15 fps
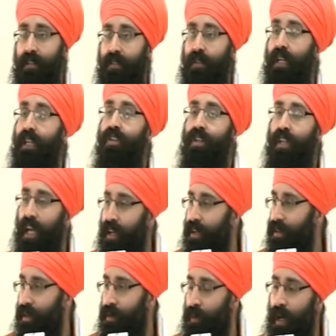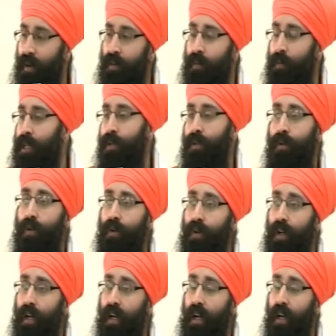So your education, whatever you've been
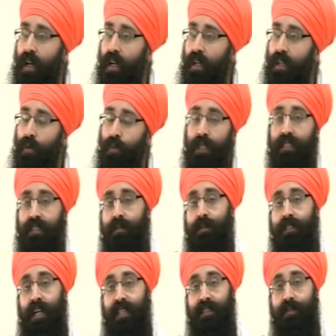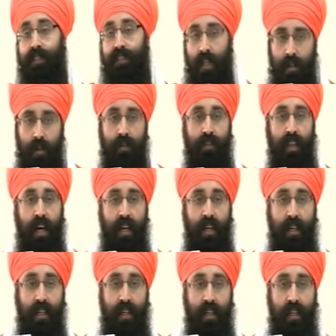taught, your wisdom is as a result of that.